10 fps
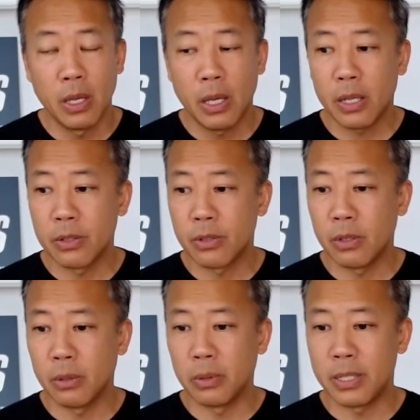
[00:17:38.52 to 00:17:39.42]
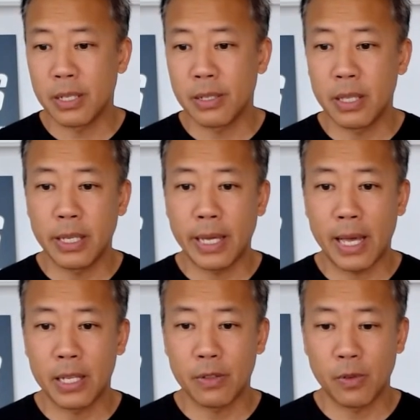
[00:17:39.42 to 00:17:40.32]
and so six thinking
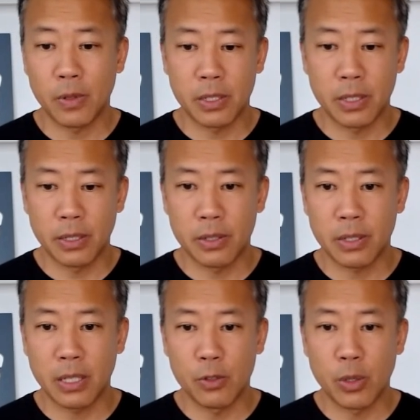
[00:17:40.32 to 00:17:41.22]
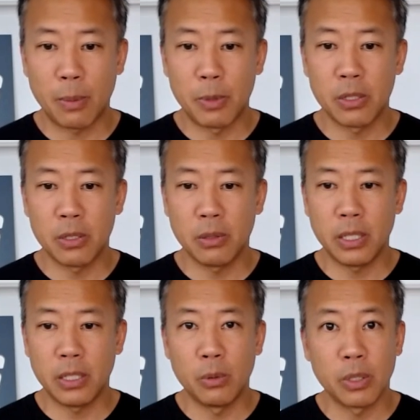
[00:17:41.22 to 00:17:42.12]
hats for instance gives you an
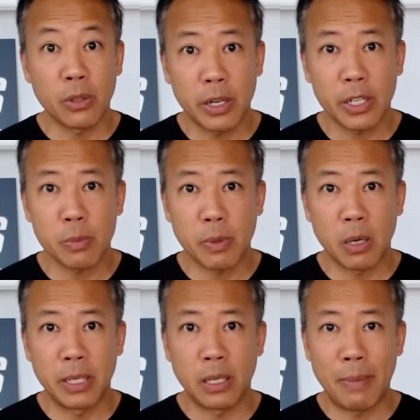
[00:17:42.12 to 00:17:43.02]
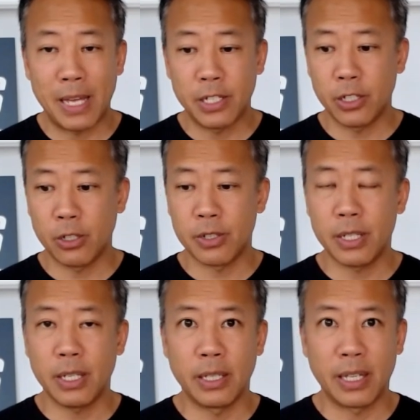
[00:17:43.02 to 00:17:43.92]
opportunity to do a thought experiment imagine you're
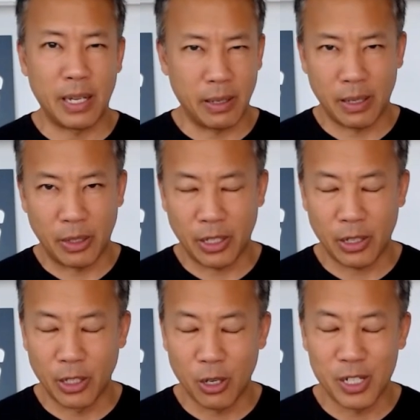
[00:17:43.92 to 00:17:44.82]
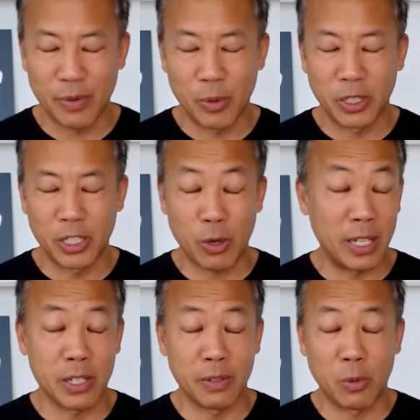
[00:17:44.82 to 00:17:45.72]
sitting and I, I encourage everyone to
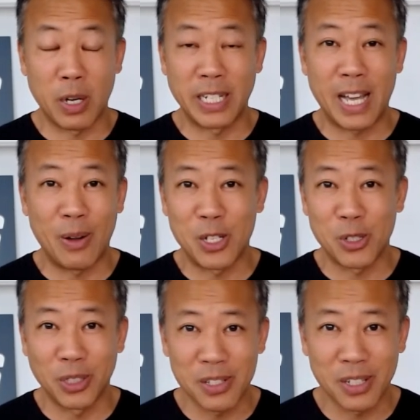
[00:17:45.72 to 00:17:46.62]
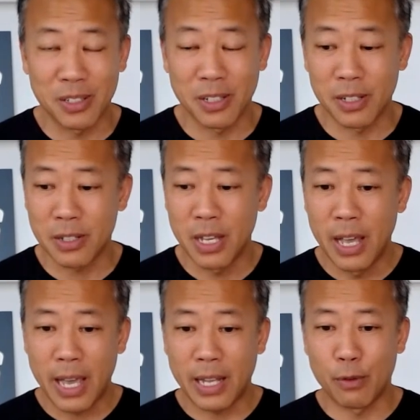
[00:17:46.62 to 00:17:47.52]
try this even right now as you're listening to this
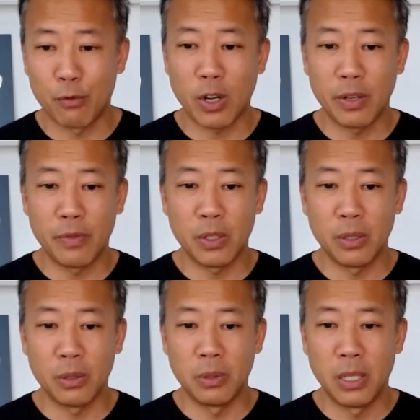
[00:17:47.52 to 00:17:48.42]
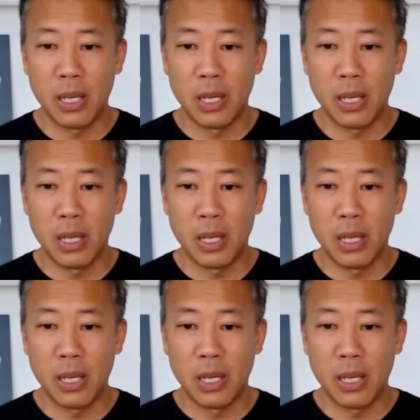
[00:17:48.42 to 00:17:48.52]
and in front of you